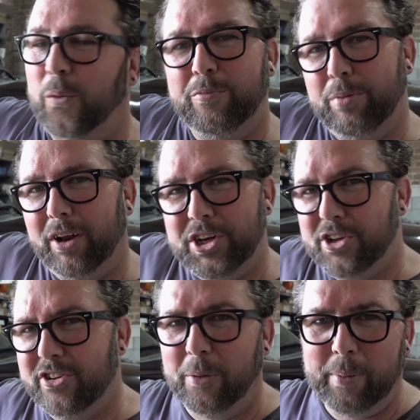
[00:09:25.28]
We've polished
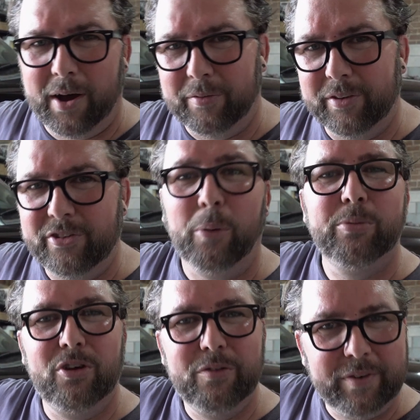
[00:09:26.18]
the top half, top
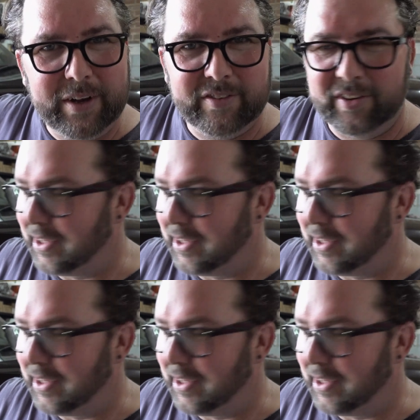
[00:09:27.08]
2/3 of the